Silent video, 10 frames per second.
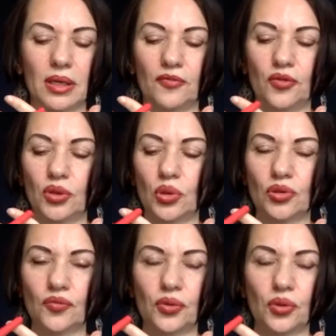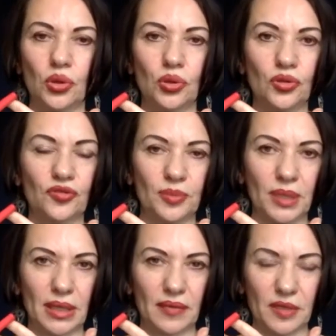for those of you who are not
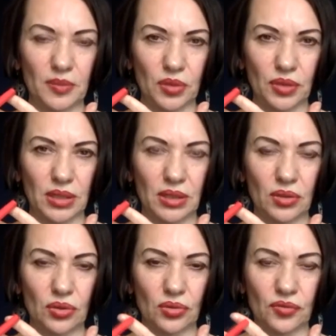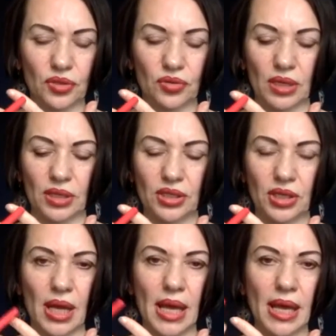familiar with meridian sort of structure,
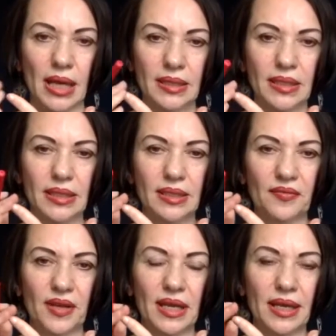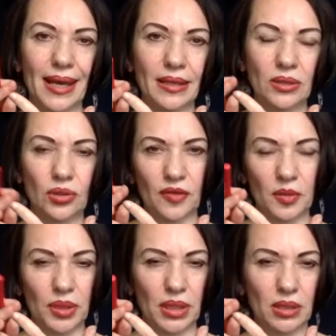this is the very end, the very
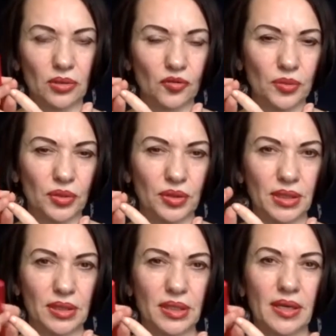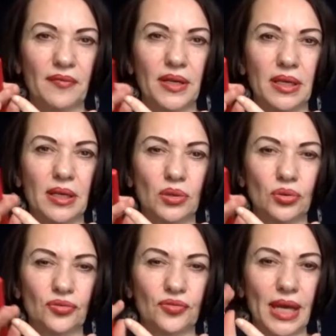beginning of meridians. They are very
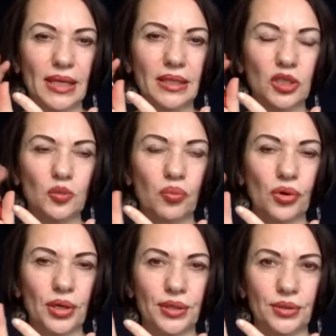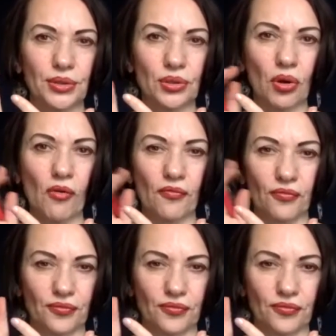sort of end points of